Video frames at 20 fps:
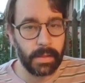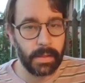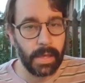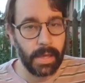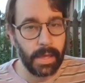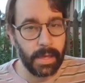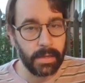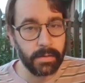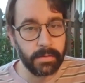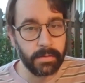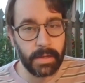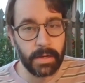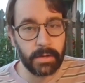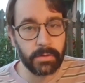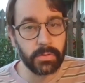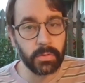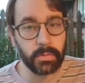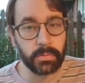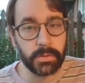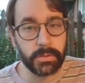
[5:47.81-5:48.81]
And they are
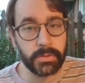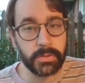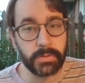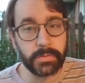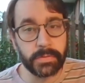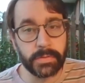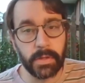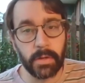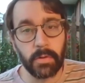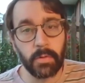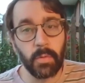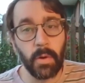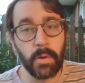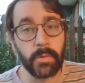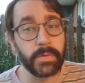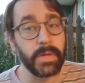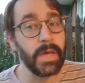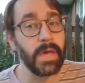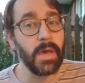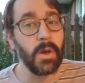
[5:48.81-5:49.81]
told to do so, quote,